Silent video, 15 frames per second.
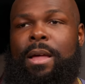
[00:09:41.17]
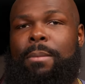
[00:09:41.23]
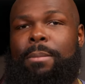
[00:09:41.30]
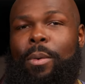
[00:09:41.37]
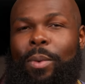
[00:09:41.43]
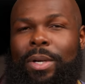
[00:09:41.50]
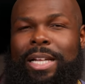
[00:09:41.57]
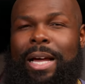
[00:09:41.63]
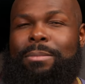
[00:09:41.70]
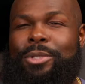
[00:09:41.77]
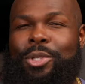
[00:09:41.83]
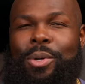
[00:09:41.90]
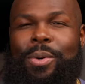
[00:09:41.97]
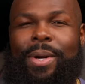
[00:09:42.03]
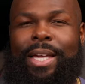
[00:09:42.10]
But what I'm
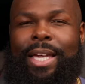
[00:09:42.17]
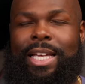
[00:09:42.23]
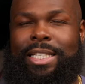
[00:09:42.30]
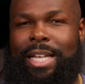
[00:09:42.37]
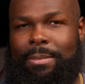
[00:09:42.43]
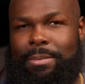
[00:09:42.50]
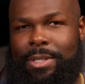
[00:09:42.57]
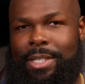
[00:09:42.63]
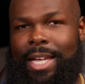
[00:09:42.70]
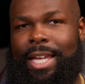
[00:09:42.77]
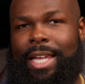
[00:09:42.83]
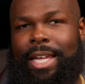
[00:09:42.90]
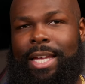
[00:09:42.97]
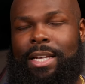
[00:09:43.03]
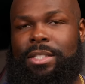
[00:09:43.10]
doing is I'm
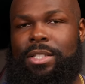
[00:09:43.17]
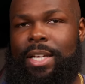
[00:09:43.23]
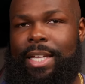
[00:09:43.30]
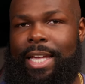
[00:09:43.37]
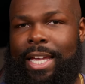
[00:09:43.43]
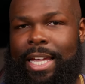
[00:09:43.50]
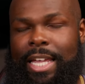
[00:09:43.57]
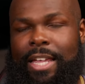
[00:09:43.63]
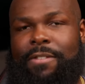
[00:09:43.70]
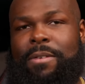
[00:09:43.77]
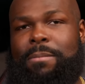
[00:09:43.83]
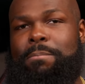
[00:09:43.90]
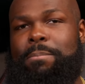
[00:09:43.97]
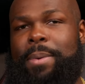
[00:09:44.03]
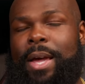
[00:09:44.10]
digging to get
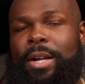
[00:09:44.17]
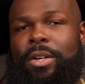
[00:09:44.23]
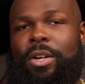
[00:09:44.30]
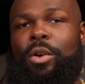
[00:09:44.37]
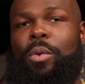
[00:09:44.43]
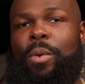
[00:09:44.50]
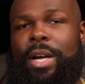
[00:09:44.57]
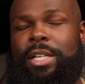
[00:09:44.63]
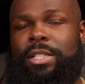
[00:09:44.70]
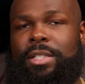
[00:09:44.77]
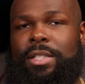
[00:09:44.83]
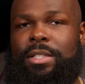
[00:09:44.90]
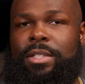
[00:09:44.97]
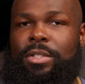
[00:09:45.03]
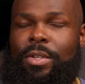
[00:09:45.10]
even better
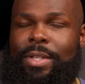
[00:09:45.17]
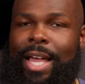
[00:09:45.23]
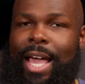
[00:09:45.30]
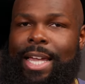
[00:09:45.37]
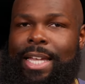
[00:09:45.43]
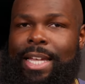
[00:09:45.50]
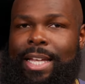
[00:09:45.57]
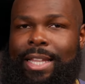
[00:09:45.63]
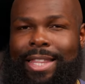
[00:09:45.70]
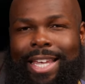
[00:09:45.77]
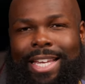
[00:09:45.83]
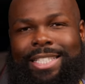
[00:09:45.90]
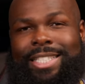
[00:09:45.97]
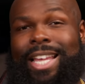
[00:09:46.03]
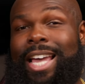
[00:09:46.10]
questions so that I can get the
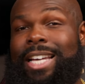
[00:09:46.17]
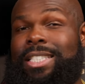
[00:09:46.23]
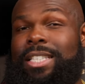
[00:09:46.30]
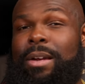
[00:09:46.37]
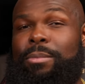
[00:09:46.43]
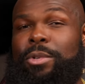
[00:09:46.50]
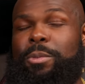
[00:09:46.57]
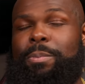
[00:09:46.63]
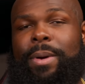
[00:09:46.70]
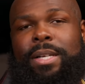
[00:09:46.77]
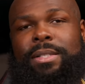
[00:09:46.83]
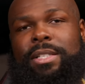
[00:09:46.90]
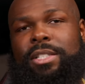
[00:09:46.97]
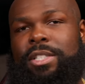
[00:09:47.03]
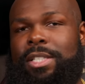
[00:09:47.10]
exact same
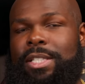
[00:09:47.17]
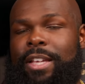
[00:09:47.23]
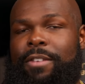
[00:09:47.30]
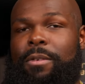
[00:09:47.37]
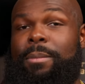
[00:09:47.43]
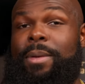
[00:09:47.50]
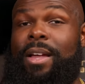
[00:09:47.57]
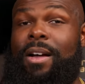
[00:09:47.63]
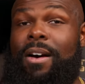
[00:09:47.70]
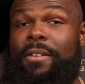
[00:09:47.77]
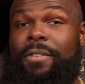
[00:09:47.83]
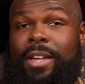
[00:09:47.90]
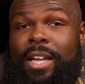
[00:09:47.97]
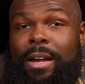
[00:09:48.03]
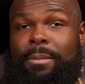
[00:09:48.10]
response that she's giving me
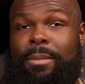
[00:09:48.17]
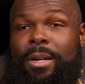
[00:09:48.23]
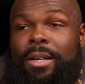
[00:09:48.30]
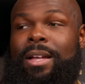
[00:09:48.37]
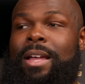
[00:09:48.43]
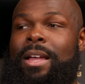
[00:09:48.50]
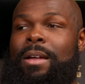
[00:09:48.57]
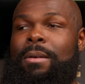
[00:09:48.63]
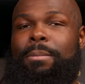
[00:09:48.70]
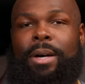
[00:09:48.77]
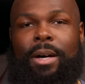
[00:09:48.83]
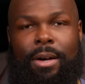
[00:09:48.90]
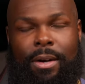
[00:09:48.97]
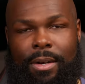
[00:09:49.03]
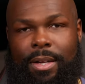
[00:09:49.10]
off camera,
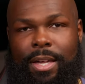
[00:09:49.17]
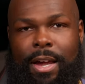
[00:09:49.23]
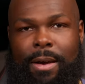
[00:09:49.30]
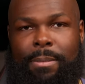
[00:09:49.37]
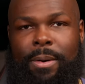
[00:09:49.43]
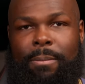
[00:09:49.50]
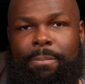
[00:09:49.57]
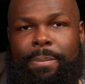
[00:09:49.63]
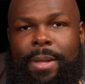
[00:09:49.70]
but on camera.